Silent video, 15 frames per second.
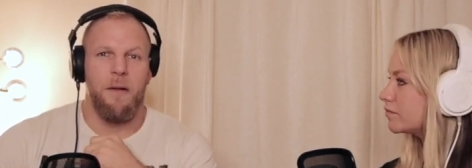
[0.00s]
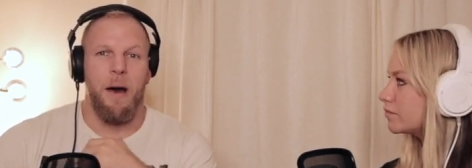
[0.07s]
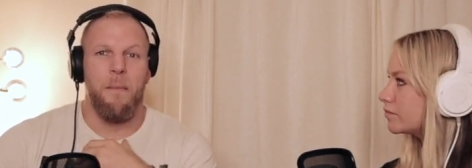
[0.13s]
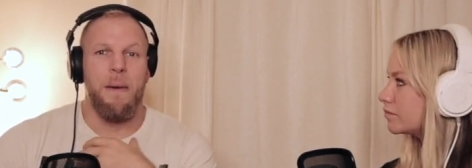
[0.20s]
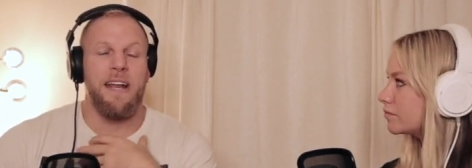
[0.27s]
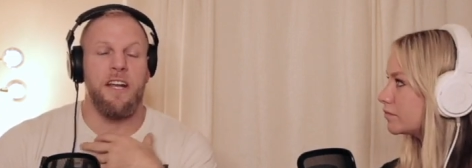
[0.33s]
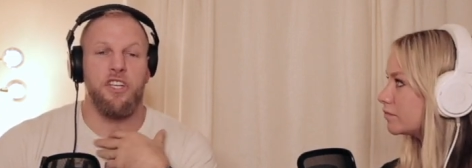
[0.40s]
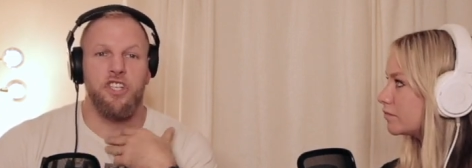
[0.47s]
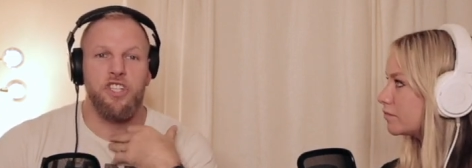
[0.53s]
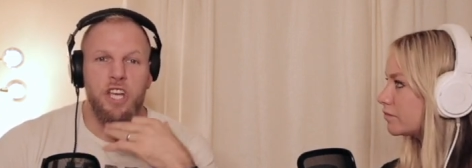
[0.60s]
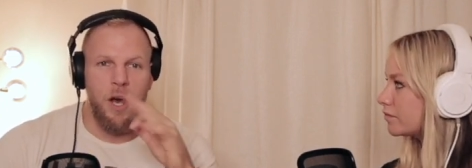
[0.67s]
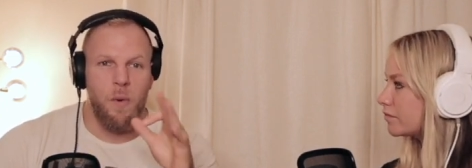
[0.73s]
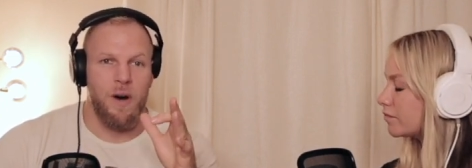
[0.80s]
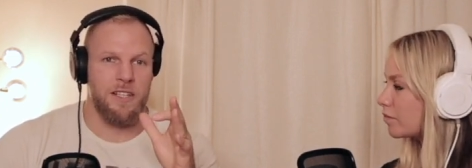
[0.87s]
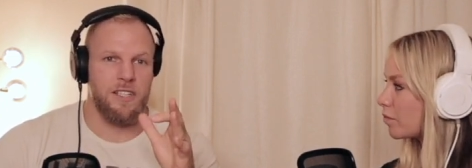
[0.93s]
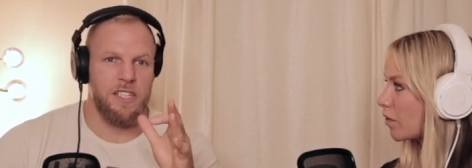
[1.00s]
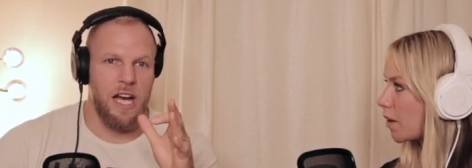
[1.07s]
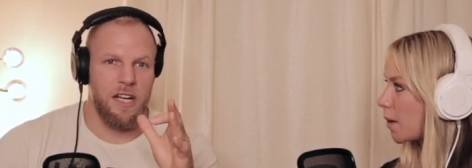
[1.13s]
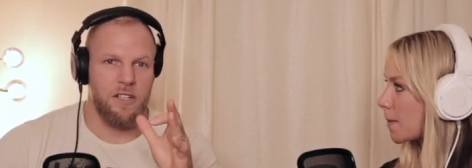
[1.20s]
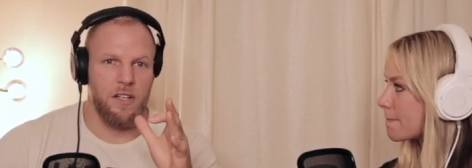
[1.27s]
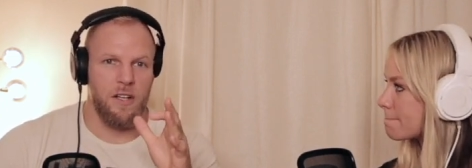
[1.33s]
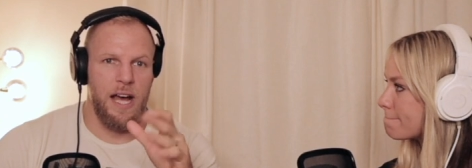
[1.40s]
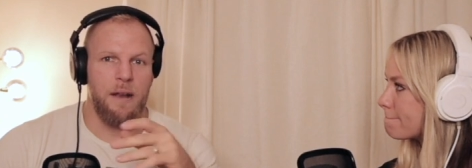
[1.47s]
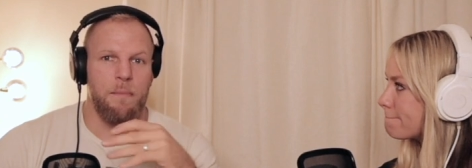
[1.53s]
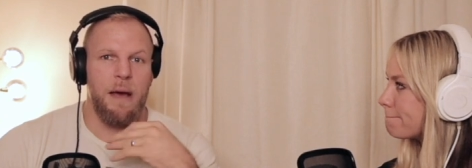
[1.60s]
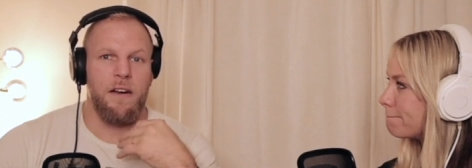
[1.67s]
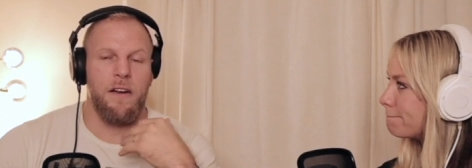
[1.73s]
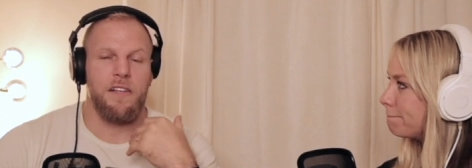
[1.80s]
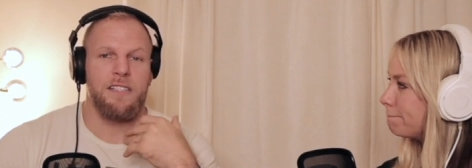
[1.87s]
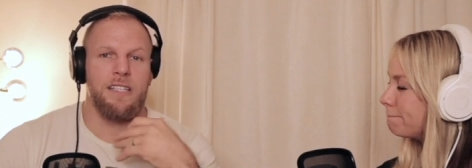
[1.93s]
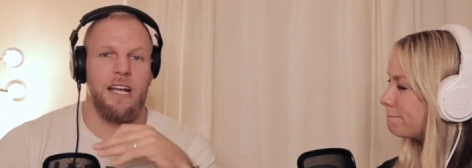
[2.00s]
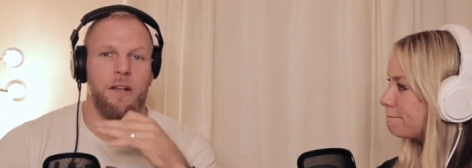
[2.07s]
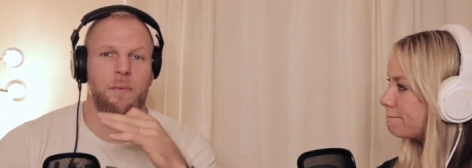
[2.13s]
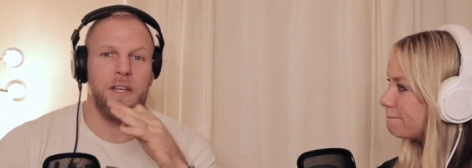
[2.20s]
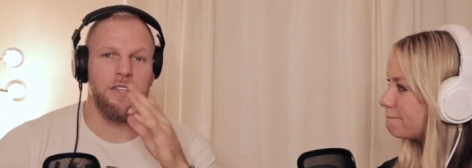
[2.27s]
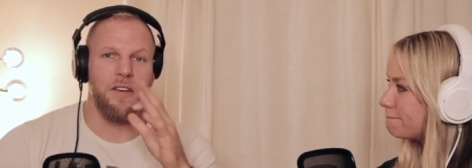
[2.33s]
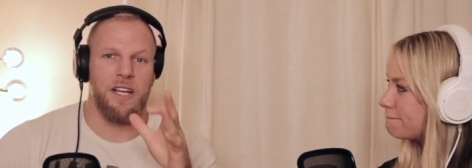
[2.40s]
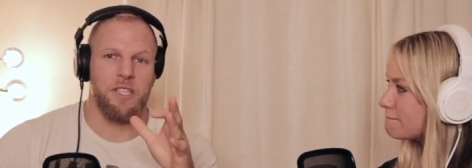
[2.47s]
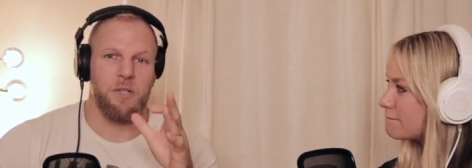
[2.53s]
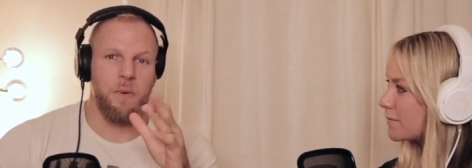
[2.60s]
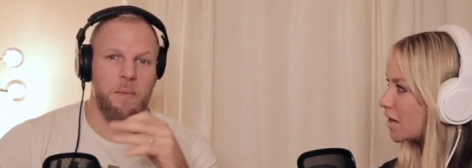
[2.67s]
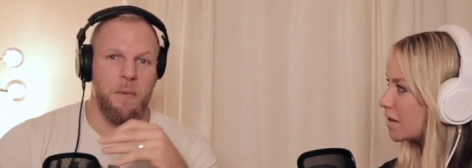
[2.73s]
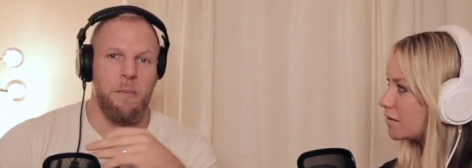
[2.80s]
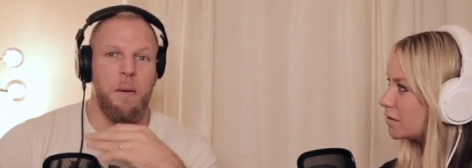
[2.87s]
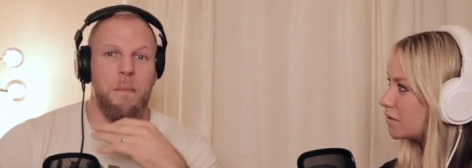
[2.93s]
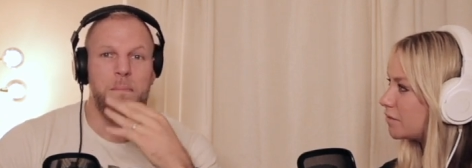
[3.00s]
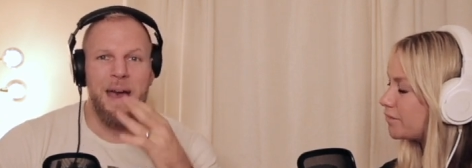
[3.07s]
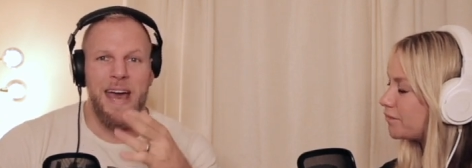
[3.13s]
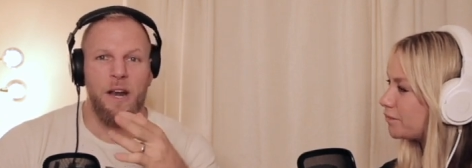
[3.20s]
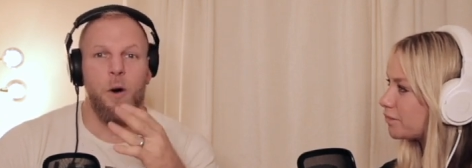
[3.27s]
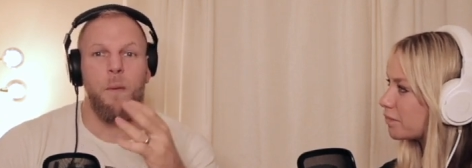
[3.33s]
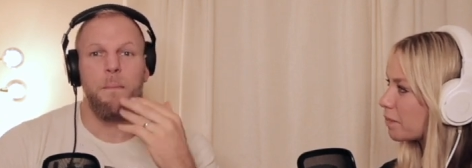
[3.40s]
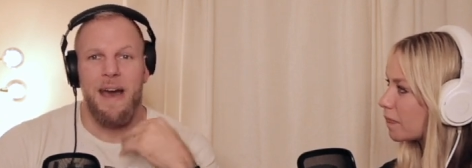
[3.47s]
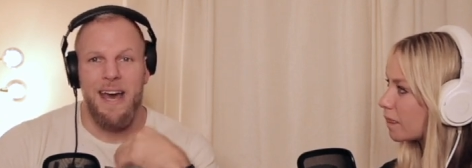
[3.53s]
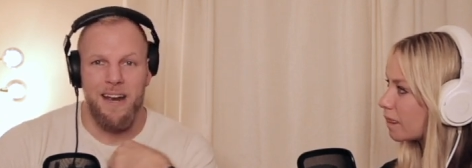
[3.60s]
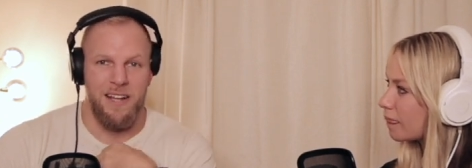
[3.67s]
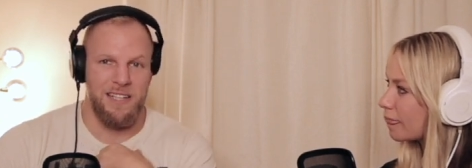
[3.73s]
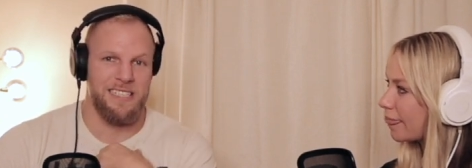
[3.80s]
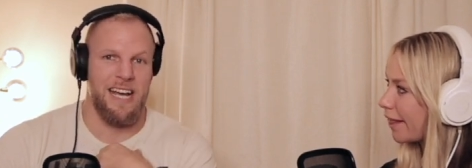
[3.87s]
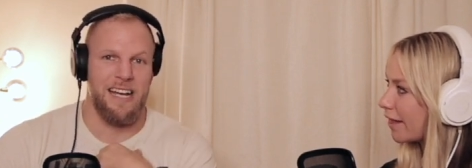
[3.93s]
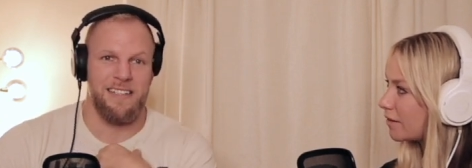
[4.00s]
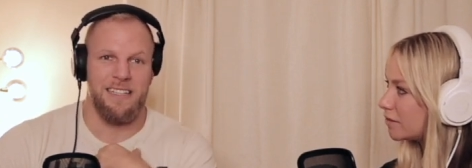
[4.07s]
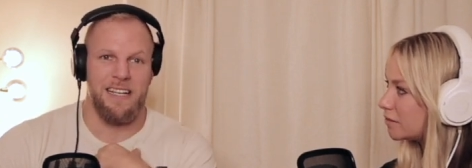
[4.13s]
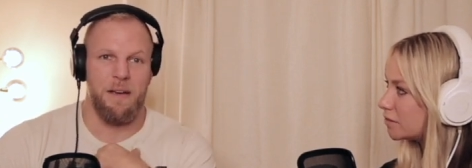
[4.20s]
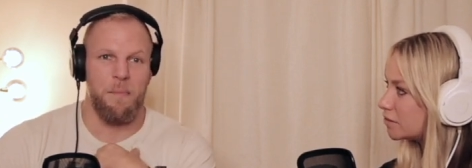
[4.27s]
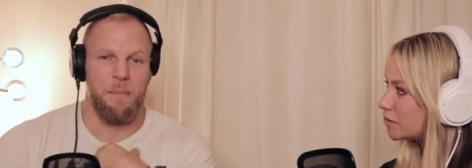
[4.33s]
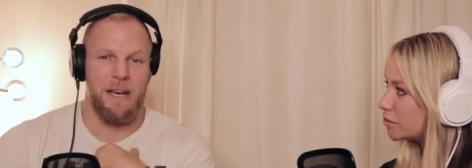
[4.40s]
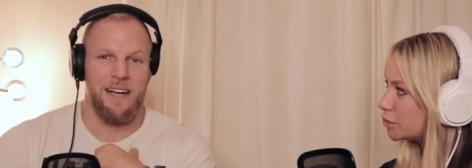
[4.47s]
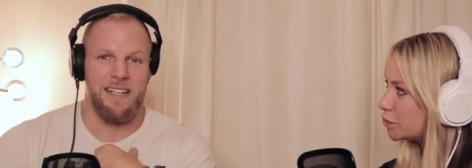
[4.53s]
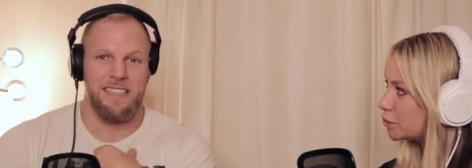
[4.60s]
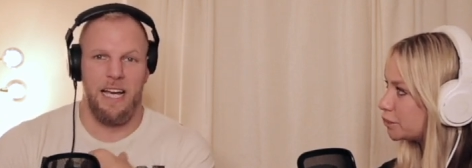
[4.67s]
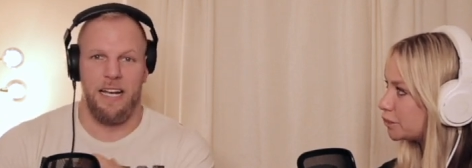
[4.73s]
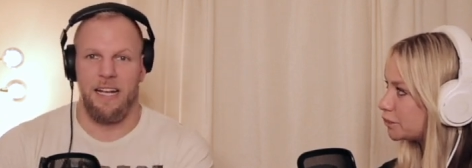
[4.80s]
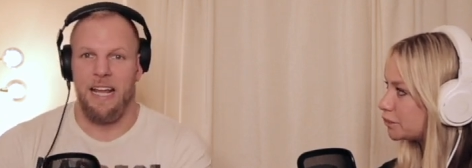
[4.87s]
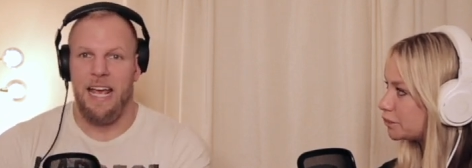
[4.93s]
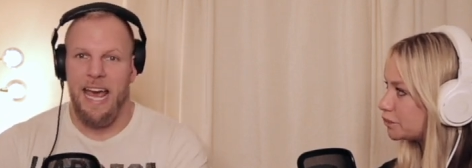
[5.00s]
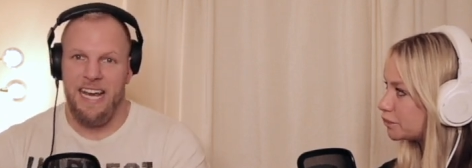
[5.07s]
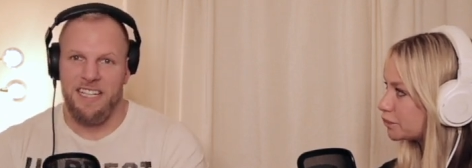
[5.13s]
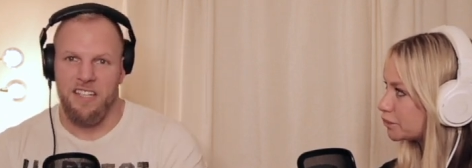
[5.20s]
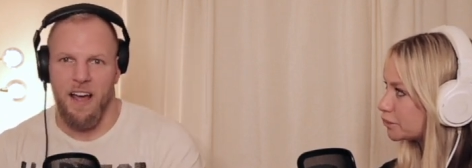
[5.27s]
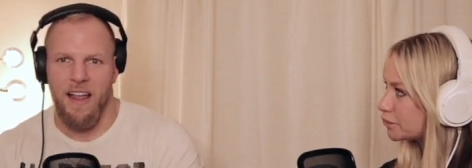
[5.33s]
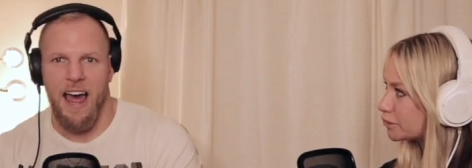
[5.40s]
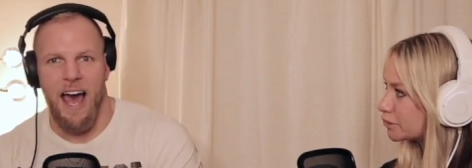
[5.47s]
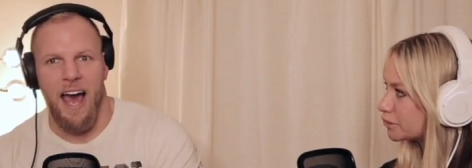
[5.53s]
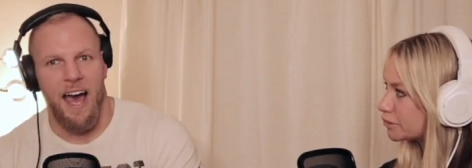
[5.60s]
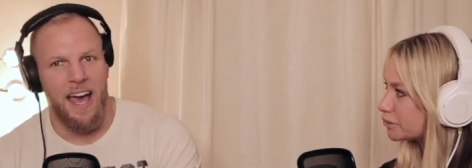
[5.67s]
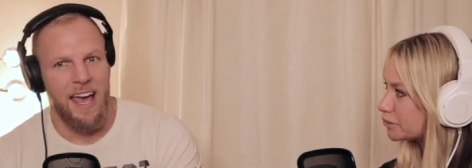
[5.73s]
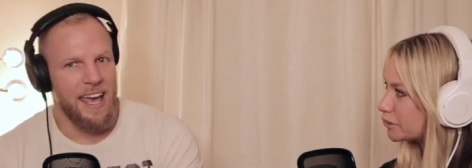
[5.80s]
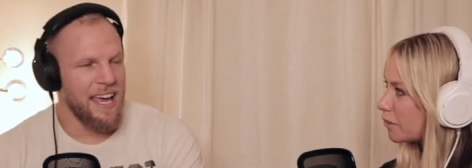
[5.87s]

Speaker 1: like men are so unsubtle, and men are unsubtle when they do it to women, but men on men unsubtle, being unsubtle. It's like that.